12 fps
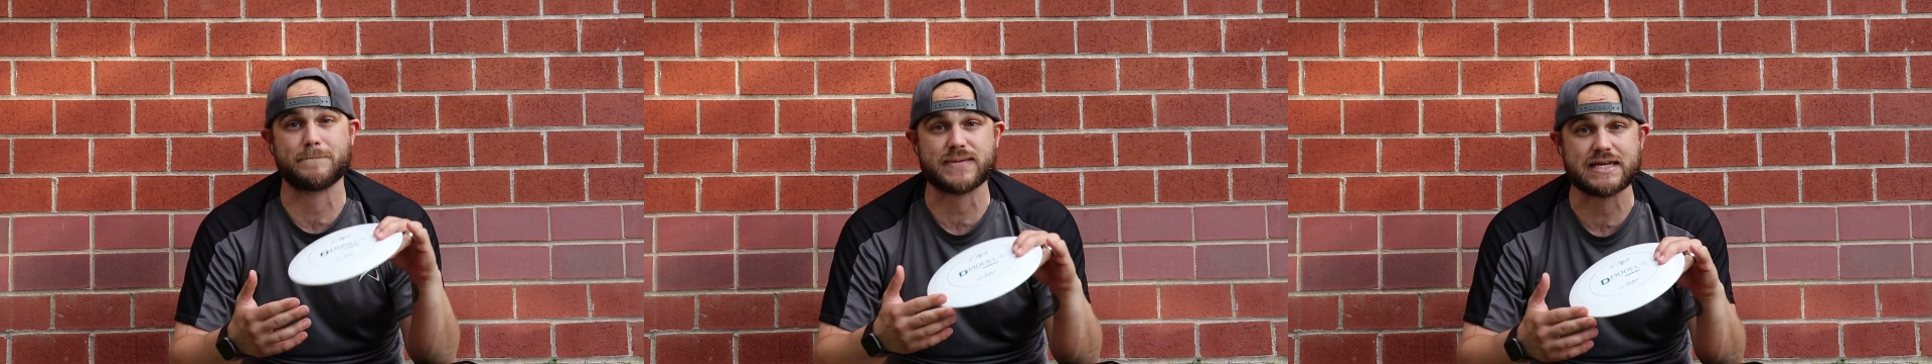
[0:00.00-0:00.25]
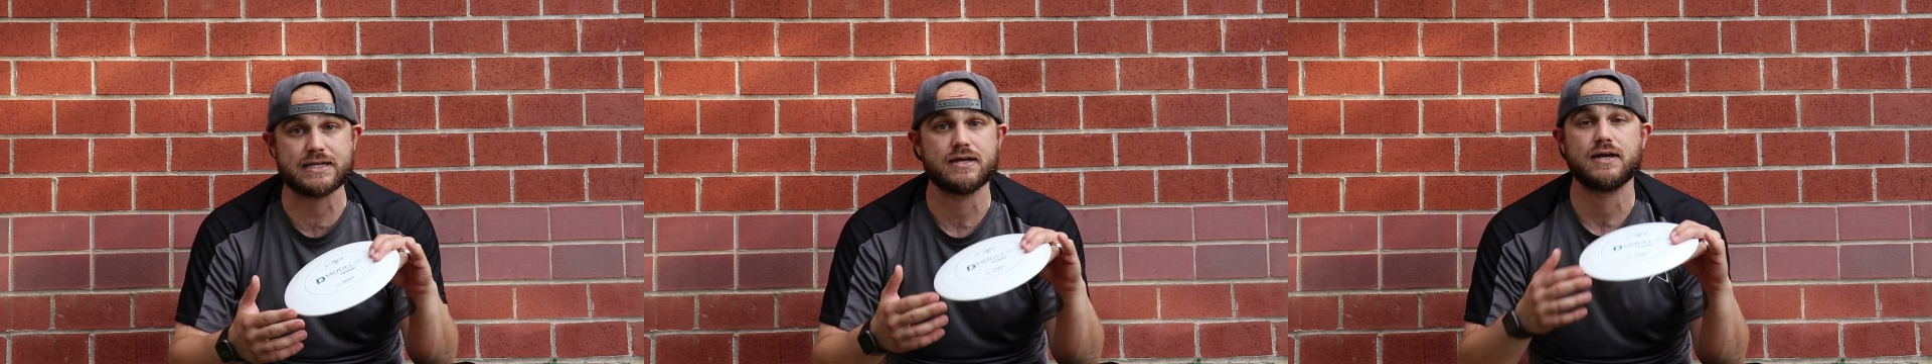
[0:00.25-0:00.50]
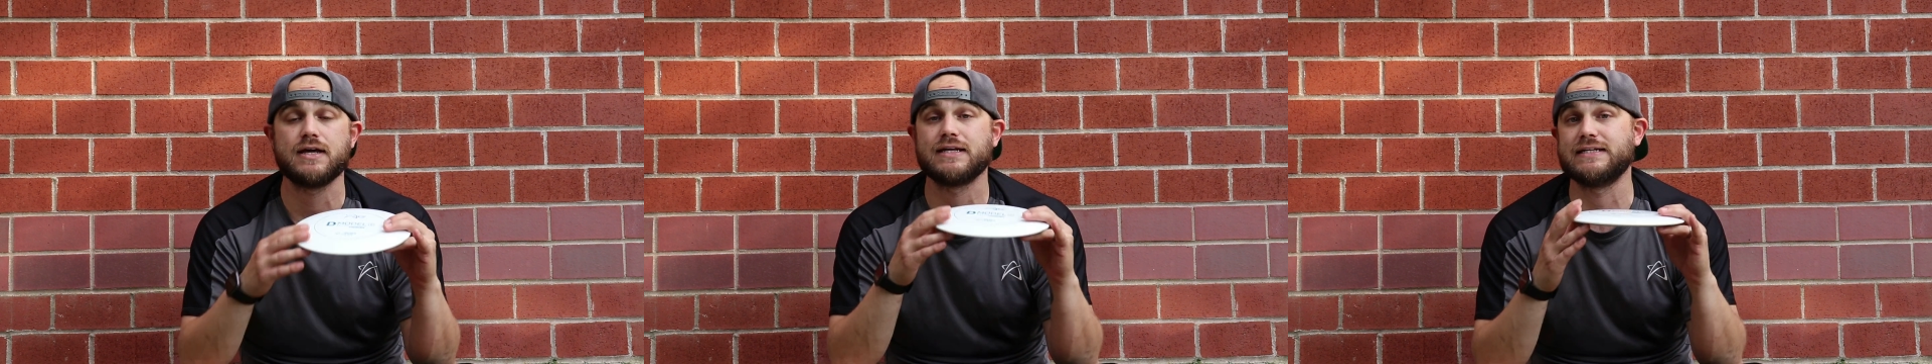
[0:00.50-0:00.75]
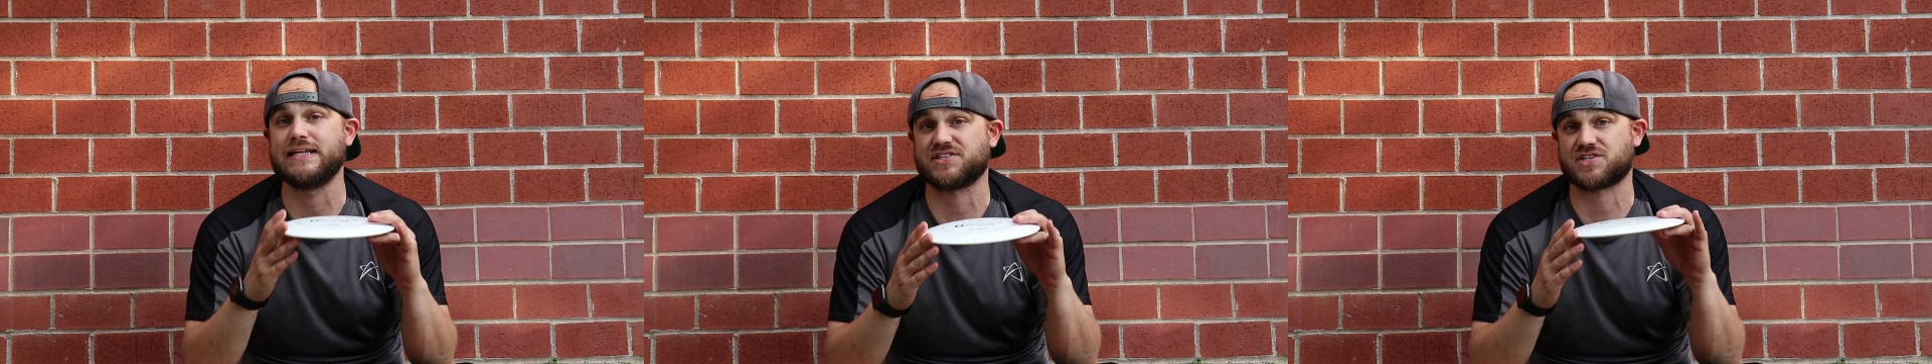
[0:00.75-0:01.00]
beat
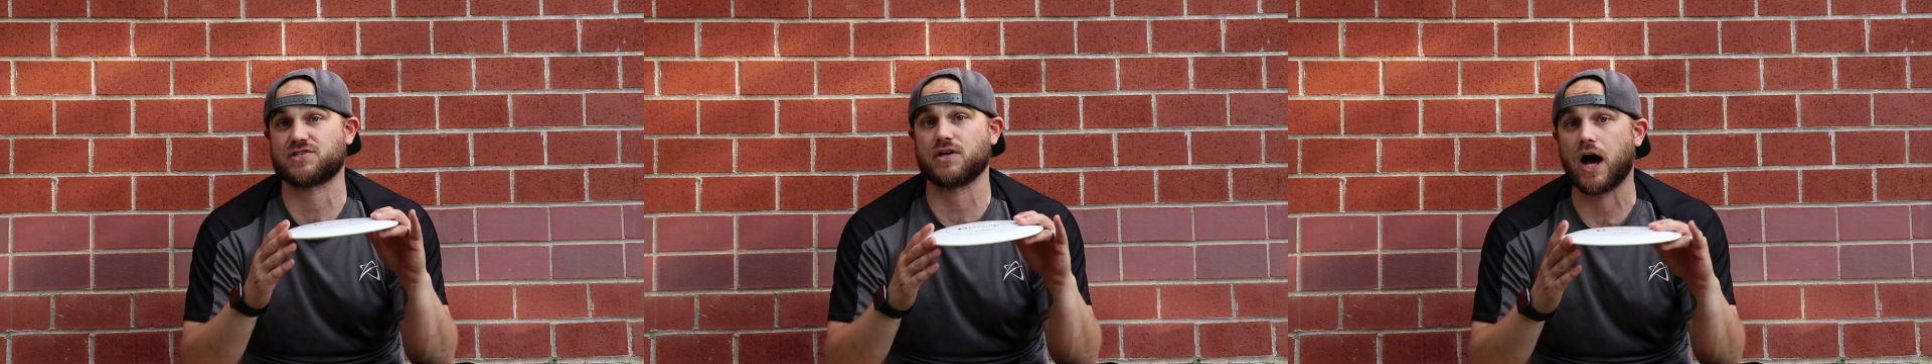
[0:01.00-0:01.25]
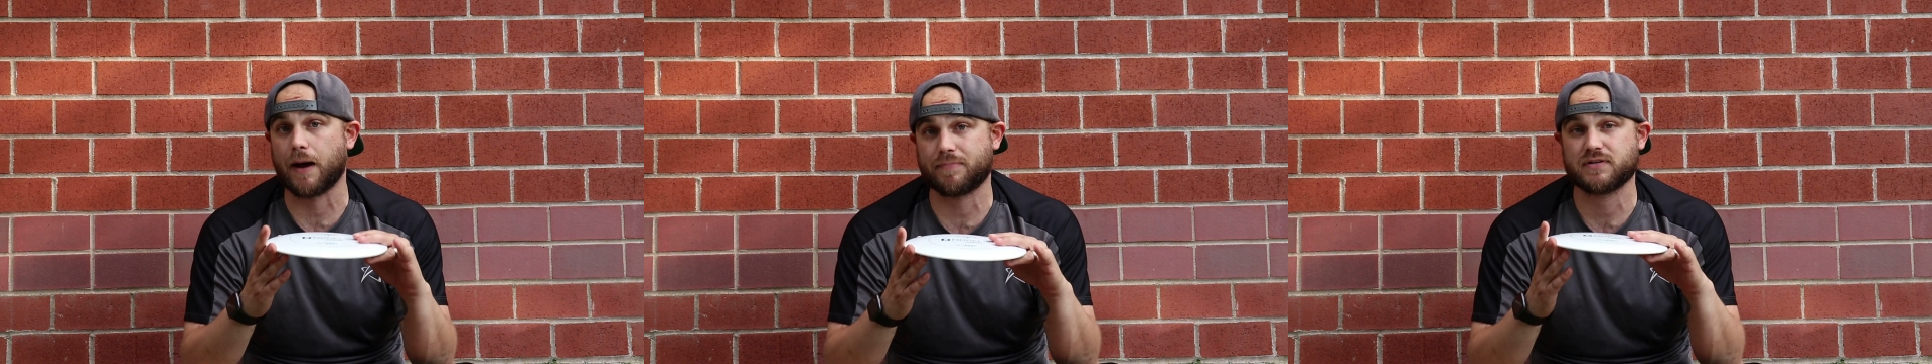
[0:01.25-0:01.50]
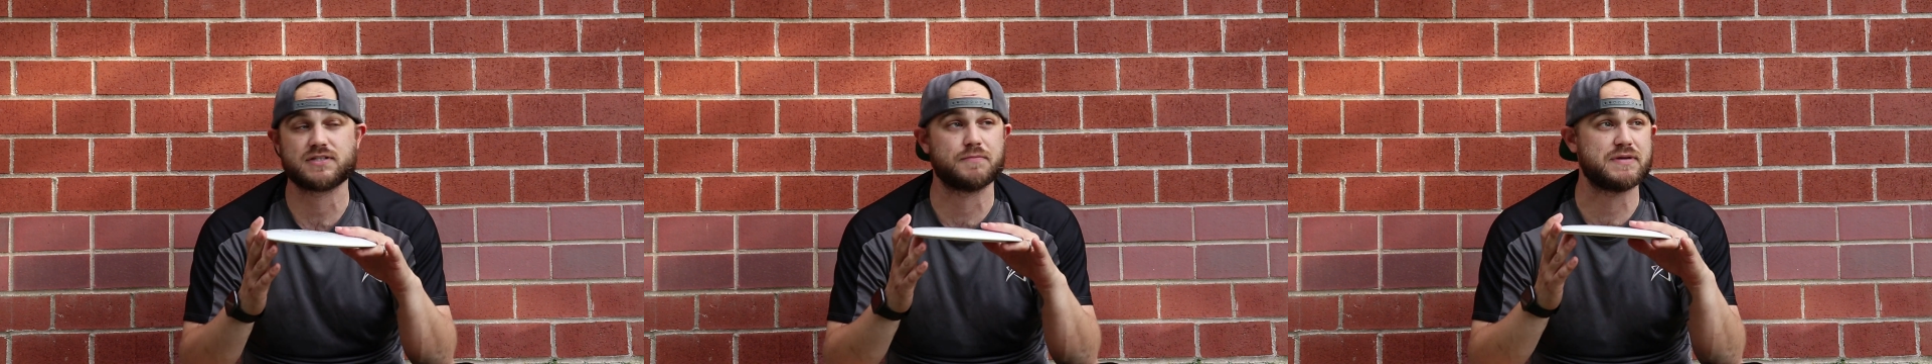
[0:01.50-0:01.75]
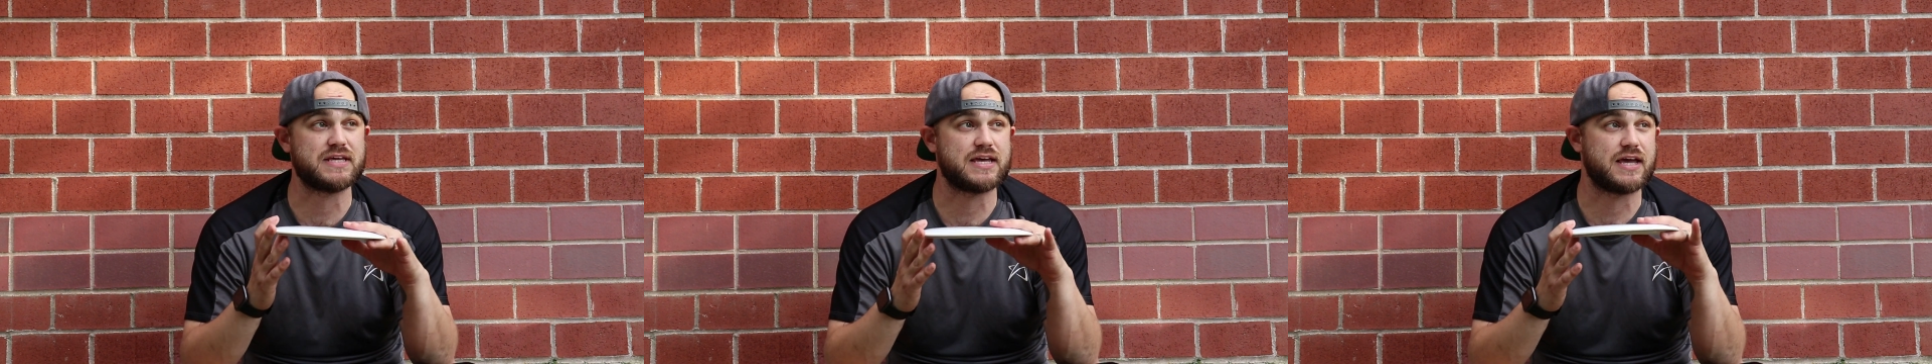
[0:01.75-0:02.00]
discs up to
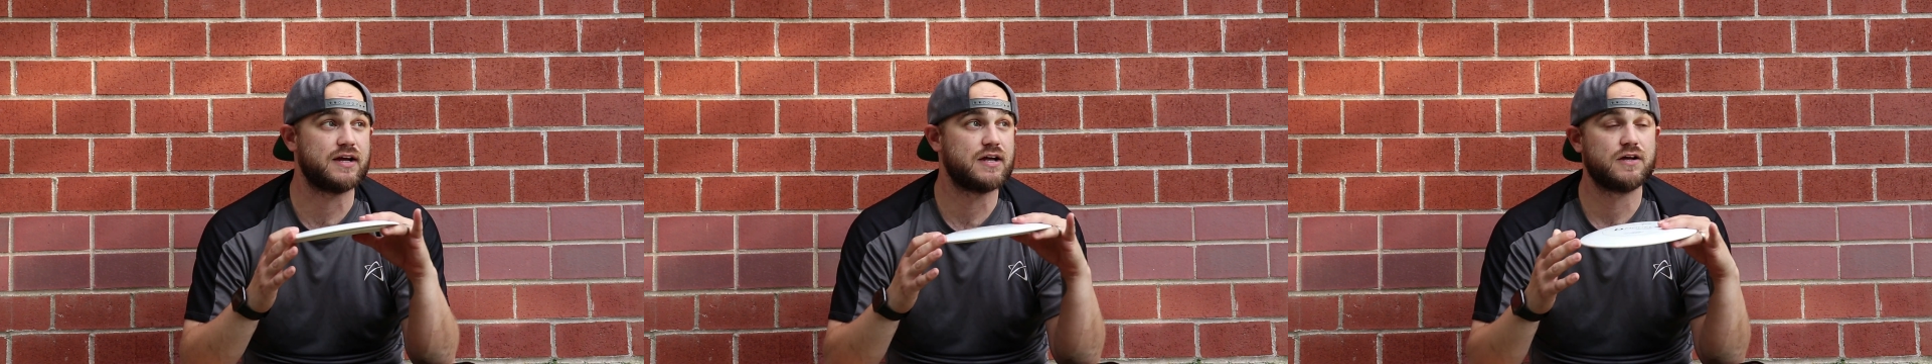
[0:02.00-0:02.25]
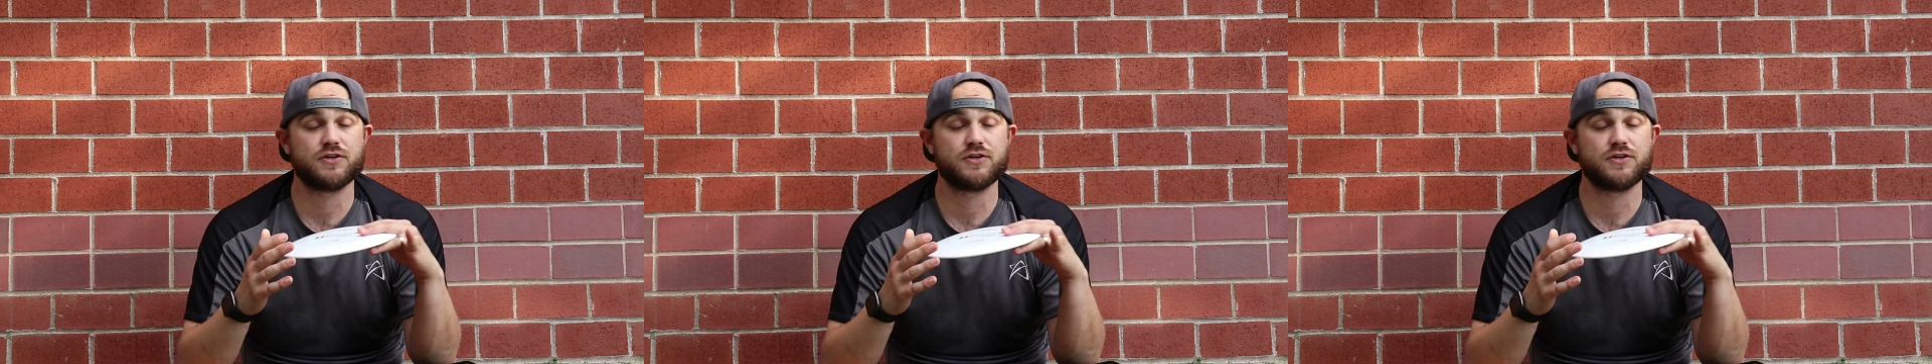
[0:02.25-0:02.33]
be,